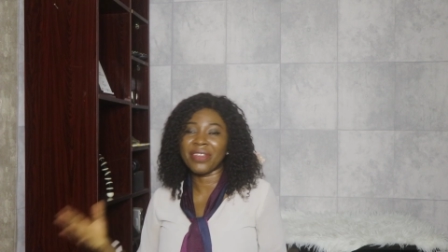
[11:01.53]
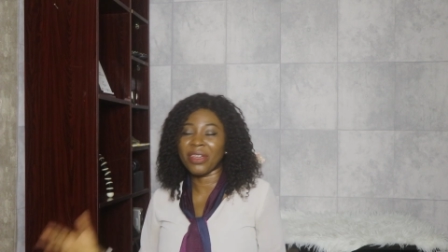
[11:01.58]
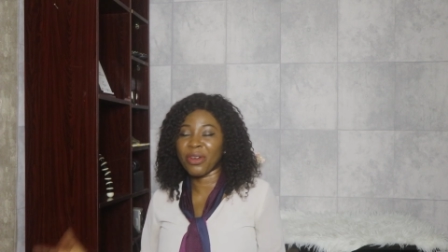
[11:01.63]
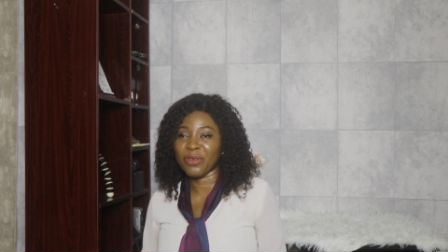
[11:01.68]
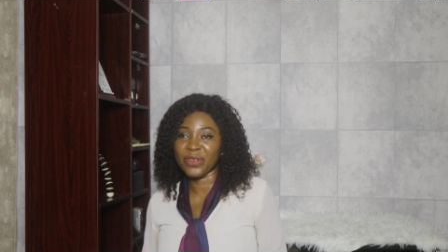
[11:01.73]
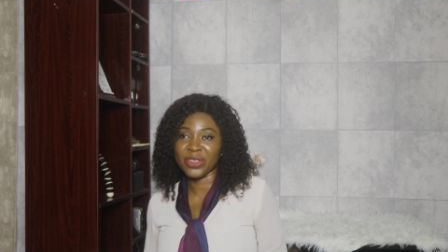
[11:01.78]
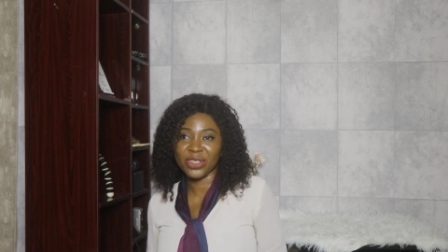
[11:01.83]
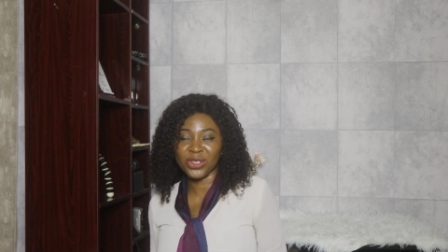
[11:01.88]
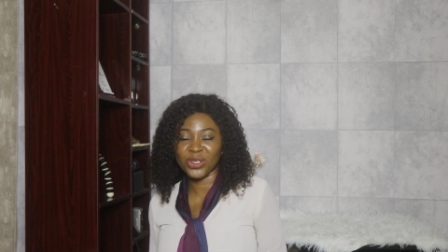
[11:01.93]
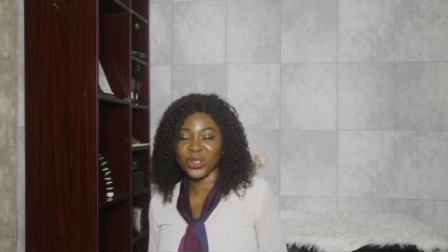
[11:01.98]

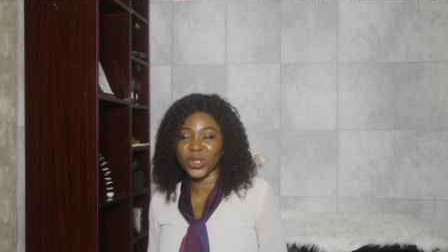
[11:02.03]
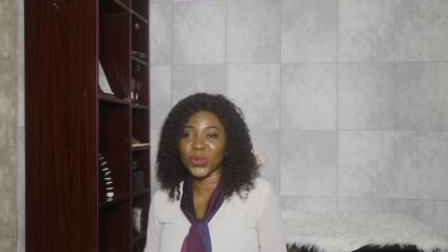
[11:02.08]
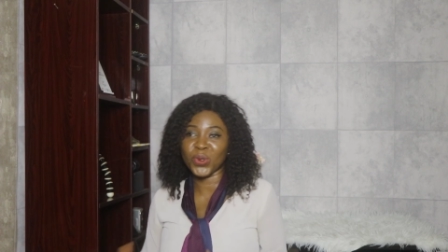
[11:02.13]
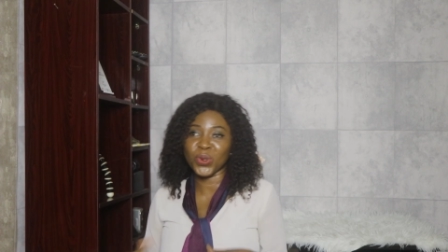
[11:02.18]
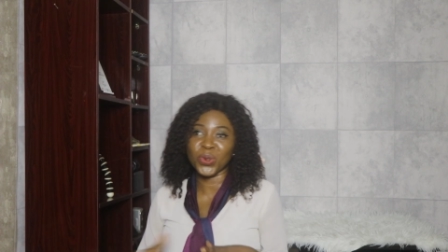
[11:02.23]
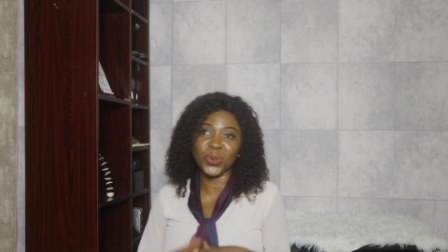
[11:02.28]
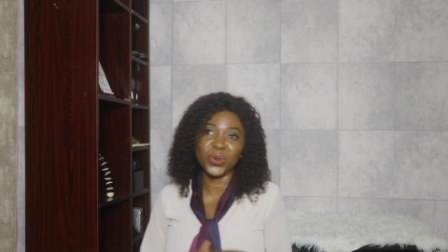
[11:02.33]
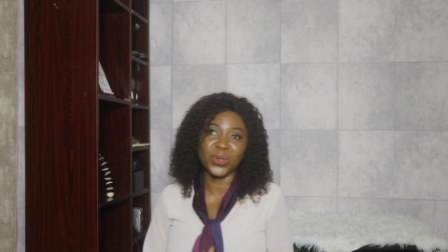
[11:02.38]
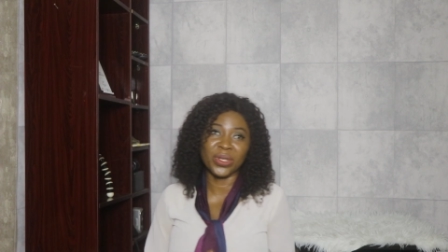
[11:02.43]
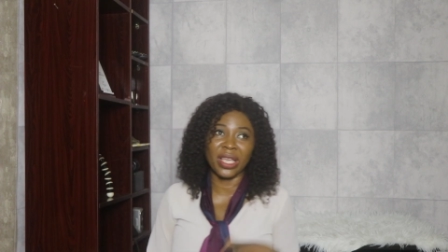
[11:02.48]
conversations
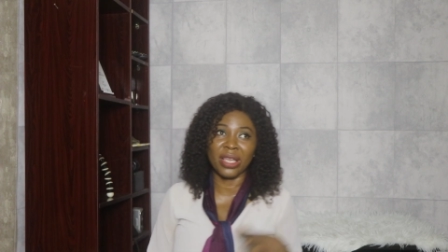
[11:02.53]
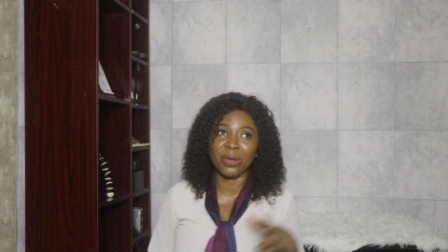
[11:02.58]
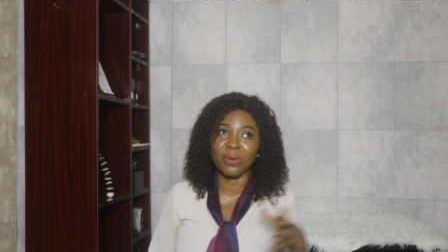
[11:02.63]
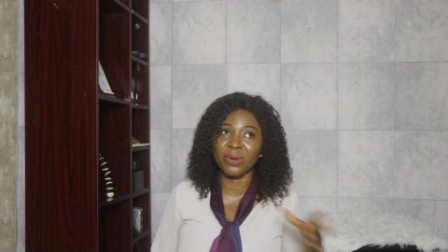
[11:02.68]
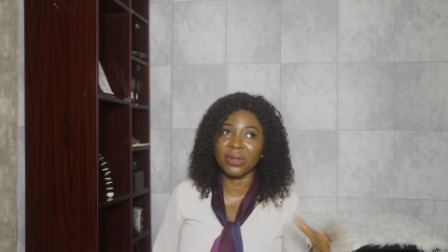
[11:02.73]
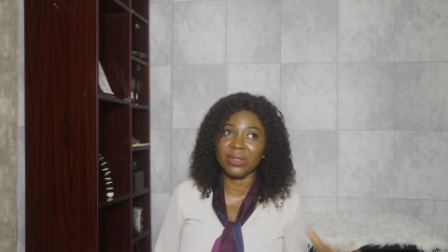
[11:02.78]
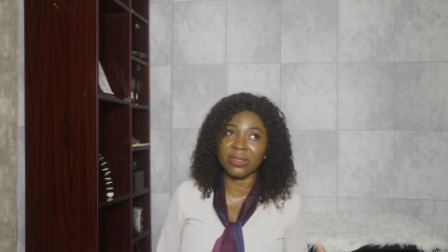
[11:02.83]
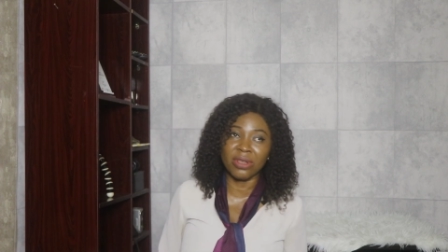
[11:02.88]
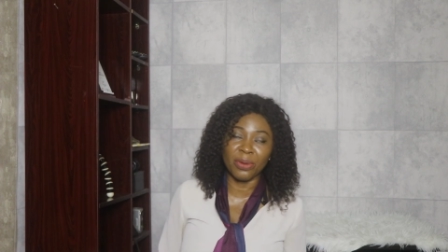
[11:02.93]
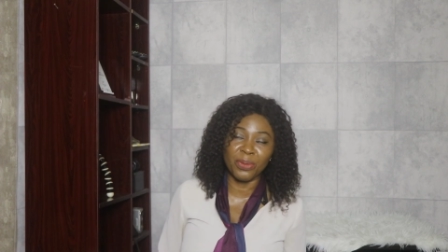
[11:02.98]
with Tools that he
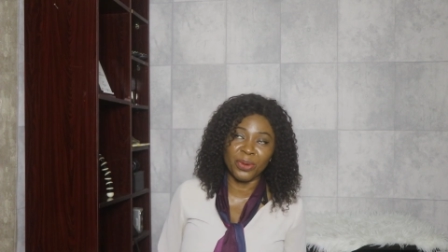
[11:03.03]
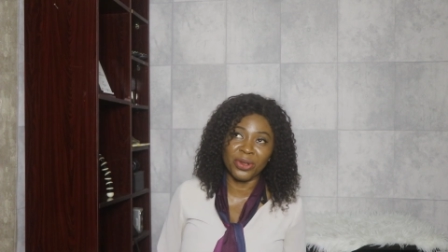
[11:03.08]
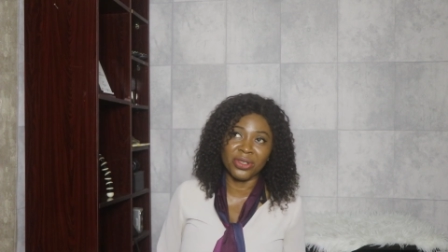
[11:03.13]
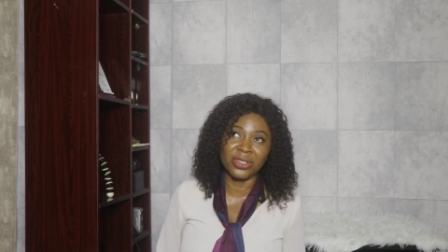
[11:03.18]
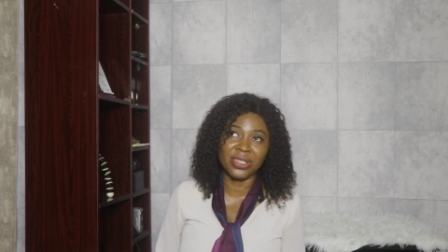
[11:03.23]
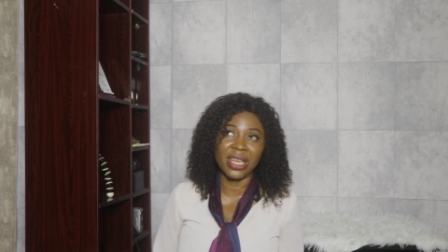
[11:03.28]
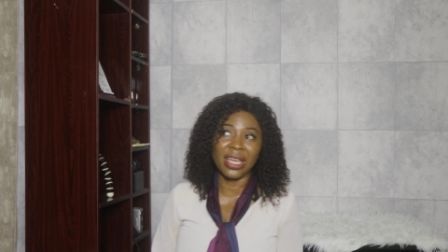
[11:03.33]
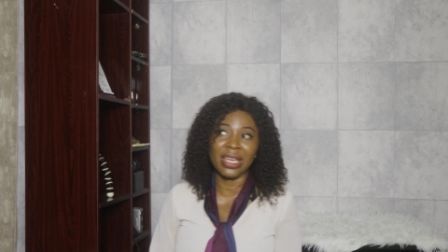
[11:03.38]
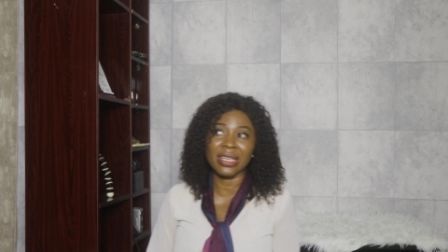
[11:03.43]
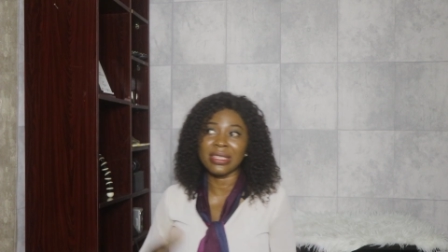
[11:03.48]
wants to
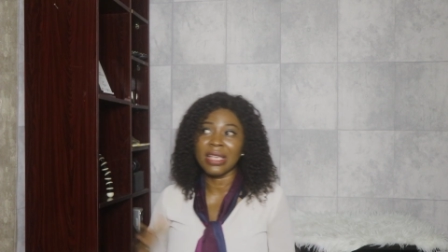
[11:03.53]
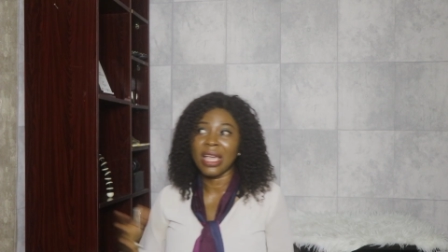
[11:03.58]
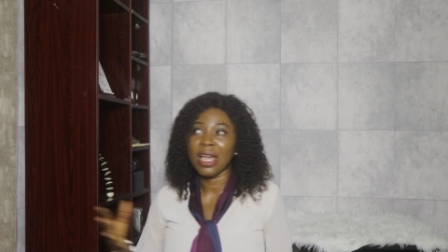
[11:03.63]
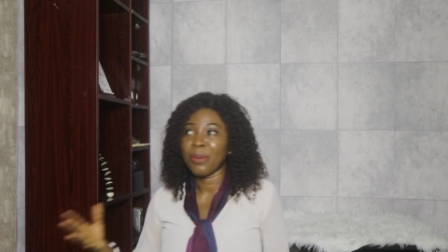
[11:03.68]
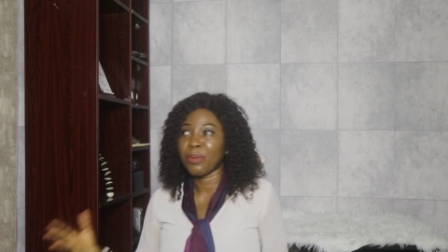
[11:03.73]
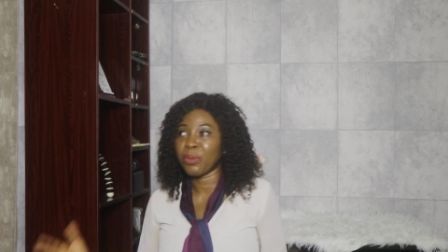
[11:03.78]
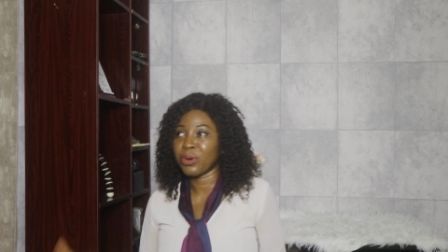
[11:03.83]
apologize,